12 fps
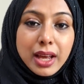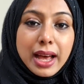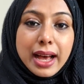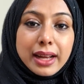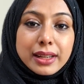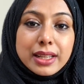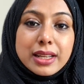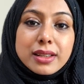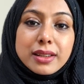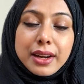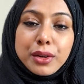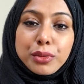and these are
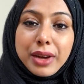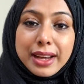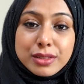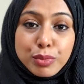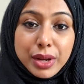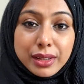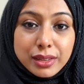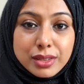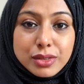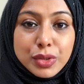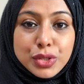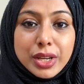kind of icebreakers
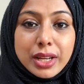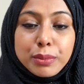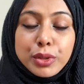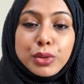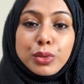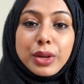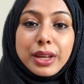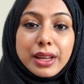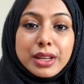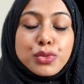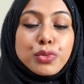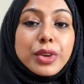which help you
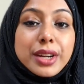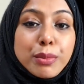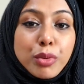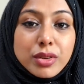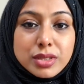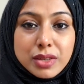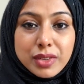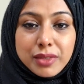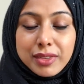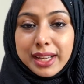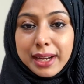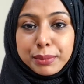engage very positively with
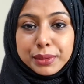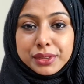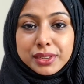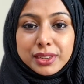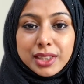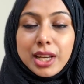that person.